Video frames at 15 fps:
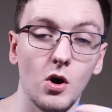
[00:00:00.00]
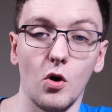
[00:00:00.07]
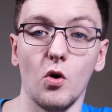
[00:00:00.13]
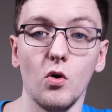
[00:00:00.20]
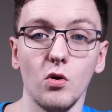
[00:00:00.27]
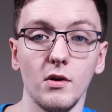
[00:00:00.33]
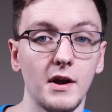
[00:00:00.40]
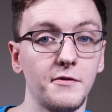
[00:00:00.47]

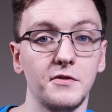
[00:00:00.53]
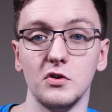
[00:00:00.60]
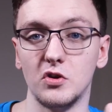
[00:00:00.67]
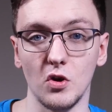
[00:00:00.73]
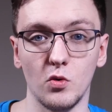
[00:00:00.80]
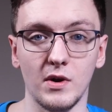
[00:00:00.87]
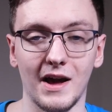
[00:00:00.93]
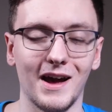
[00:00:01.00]
Or if you
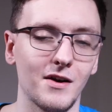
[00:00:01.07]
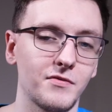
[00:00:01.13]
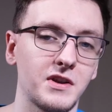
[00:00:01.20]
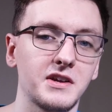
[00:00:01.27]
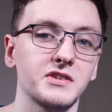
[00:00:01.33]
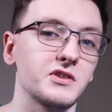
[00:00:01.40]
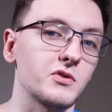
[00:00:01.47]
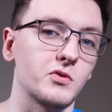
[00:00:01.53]
don't have an
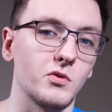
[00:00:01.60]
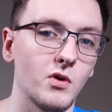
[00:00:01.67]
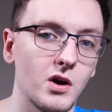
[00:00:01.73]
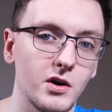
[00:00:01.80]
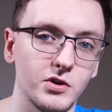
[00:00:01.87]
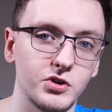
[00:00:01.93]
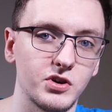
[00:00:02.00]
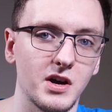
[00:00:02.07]
external
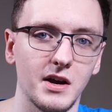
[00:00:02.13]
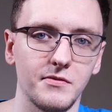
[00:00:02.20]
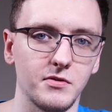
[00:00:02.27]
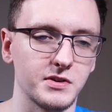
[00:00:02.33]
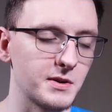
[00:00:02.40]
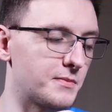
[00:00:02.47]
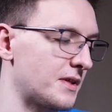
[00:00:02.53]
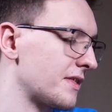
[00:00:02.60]
hard drive or
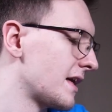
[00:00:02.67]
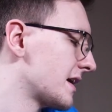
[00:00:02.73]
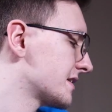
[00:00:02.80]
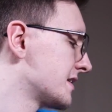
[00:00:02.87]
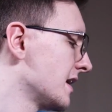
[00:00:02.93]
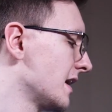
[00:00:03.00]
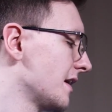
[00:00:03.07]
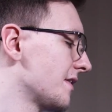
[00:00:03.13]
something like
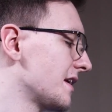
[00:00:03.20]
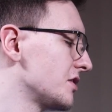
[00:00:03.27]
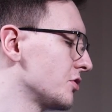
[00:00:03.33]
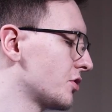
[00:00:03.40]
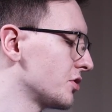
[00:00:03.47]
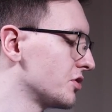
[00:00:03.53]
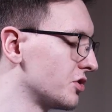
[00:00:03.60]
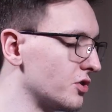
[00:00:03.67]
that, then you
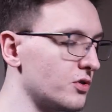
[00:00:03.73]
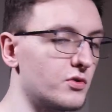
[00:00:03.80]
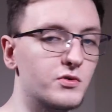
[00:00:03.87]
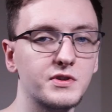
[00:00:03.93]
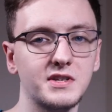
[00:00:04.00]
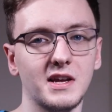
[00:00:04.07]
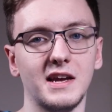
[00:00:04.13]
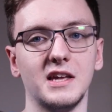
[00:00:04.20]
can
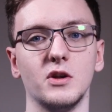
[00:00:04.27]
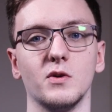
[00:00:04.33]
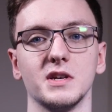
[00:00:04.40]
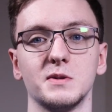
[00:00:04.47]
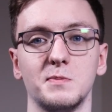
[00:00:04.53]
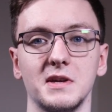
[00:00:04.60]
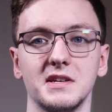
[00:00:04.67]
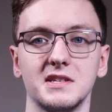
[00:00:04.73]
use a
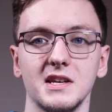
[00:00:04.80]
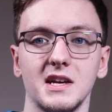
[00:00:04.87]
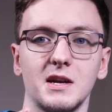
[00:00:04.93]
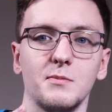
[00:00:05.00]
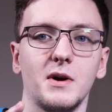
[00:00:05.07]
USB stick.